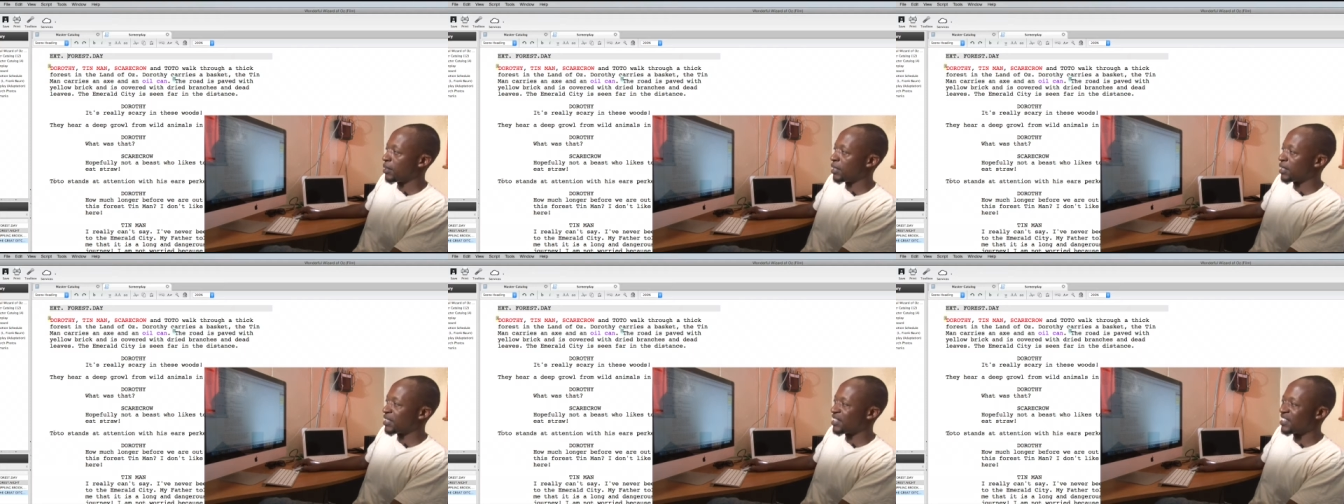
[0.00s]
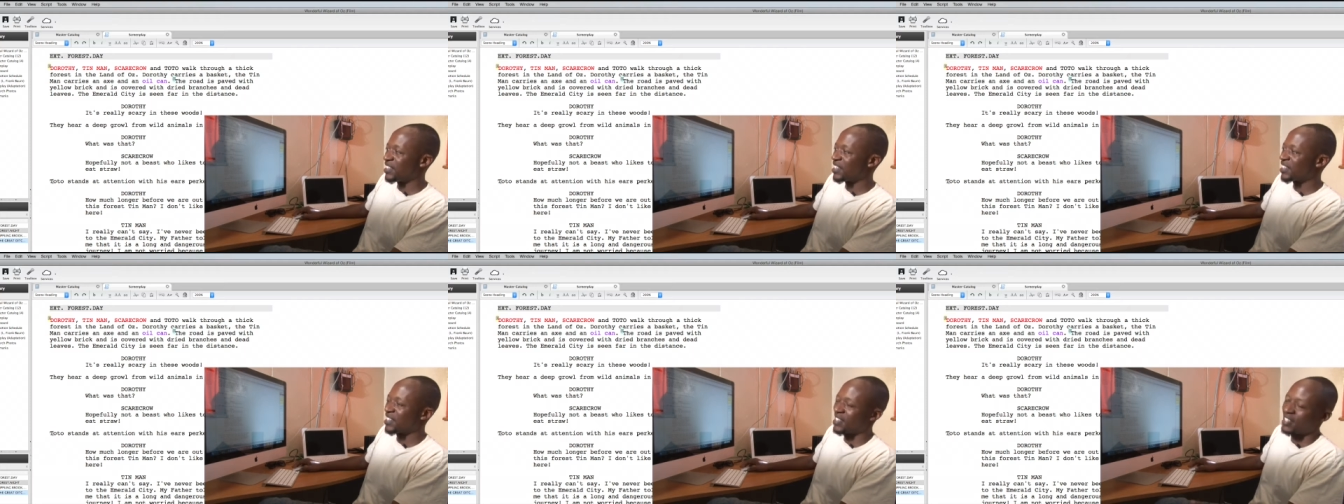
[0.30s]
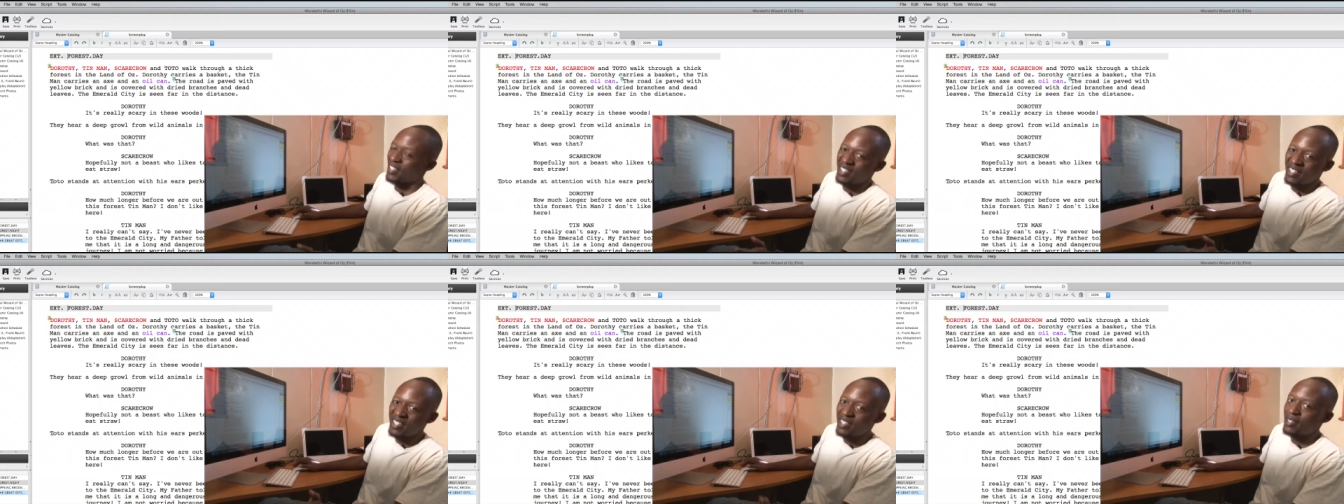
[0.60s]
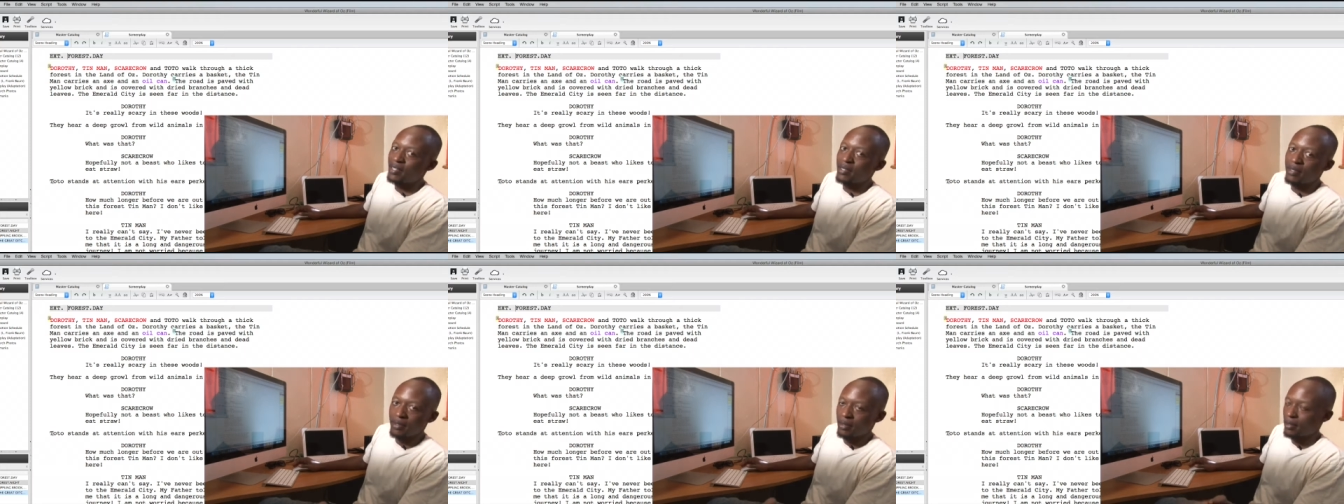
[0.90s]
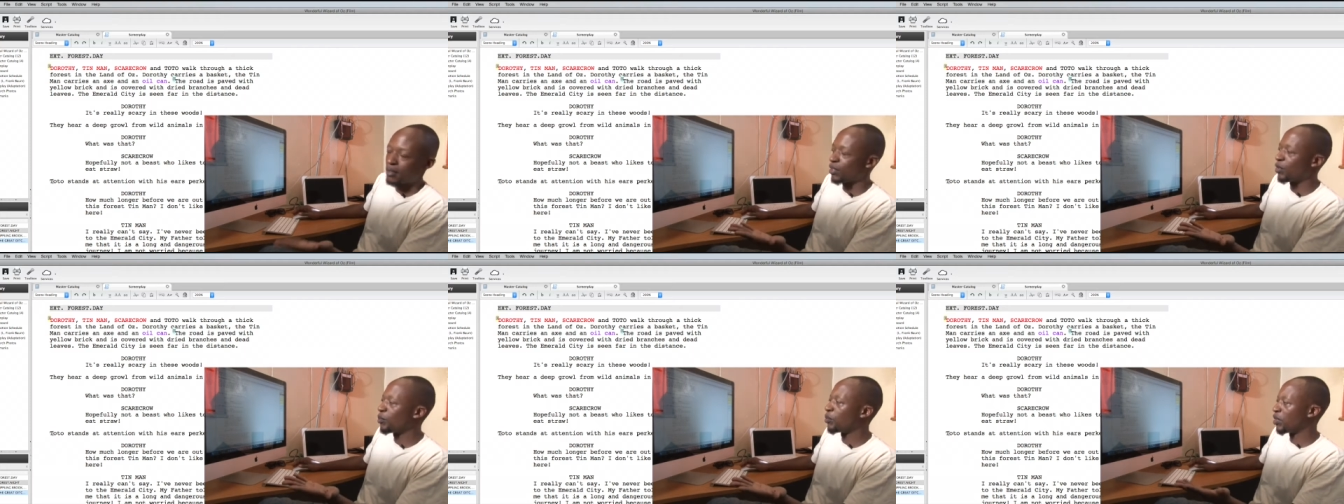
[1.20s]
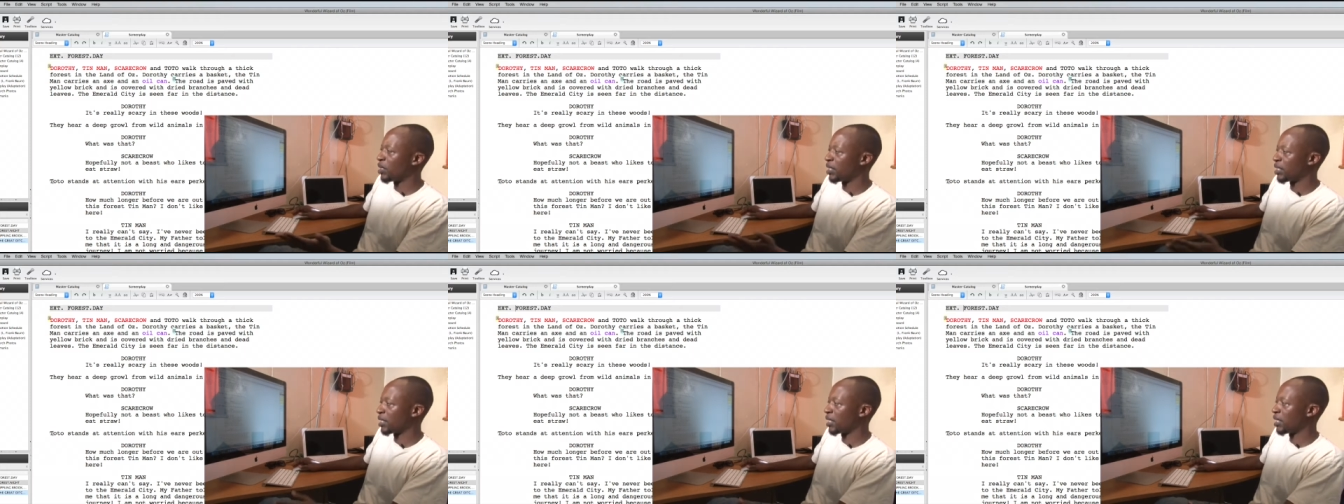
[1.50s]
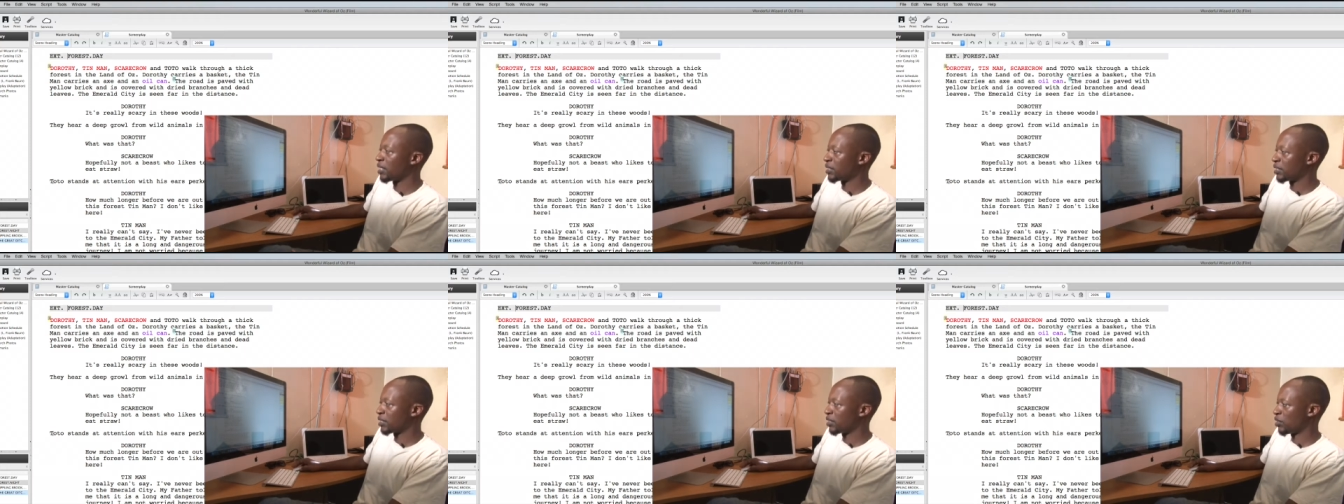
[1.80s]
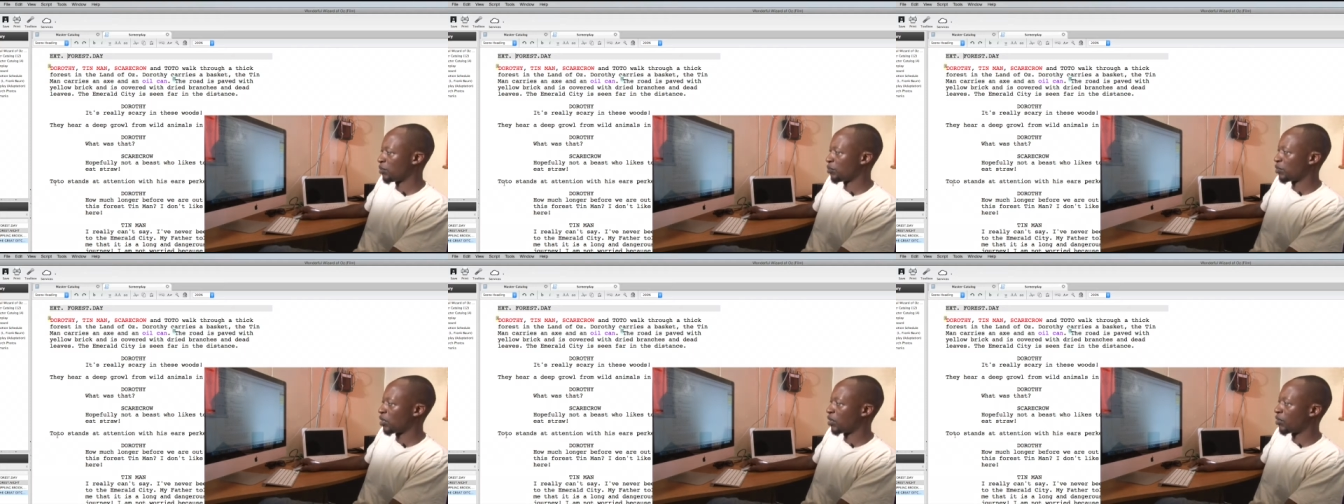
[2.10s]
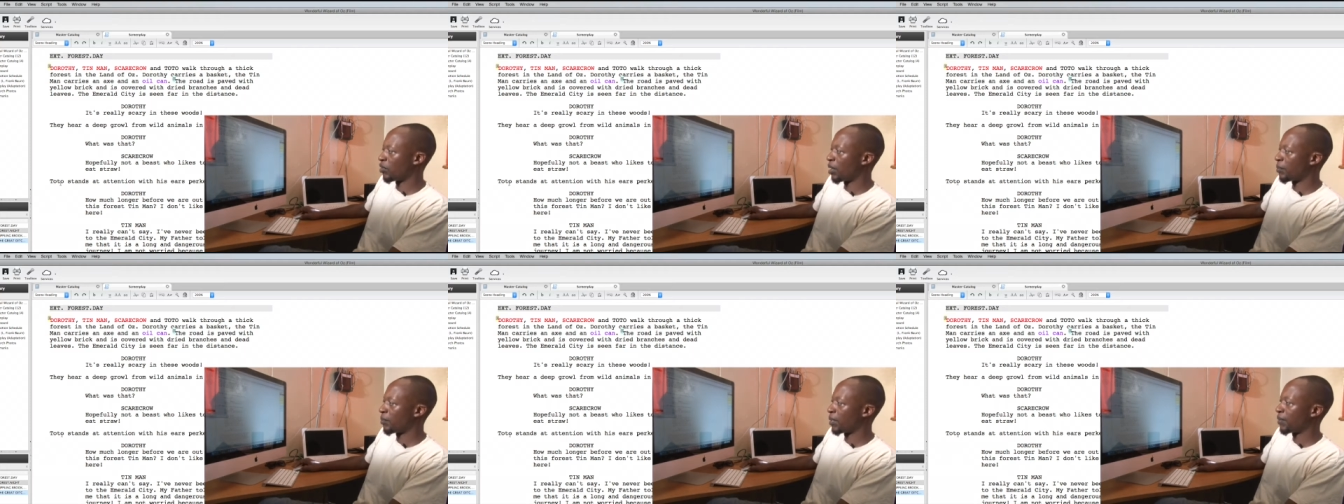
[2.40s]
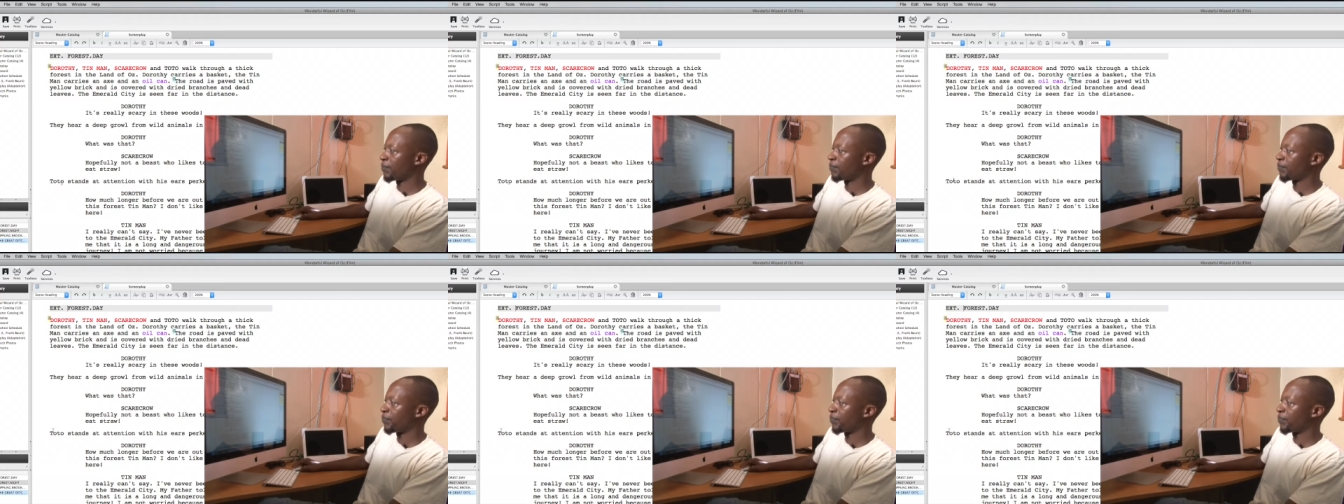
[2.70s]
It's just the T, normal English, normal grammar,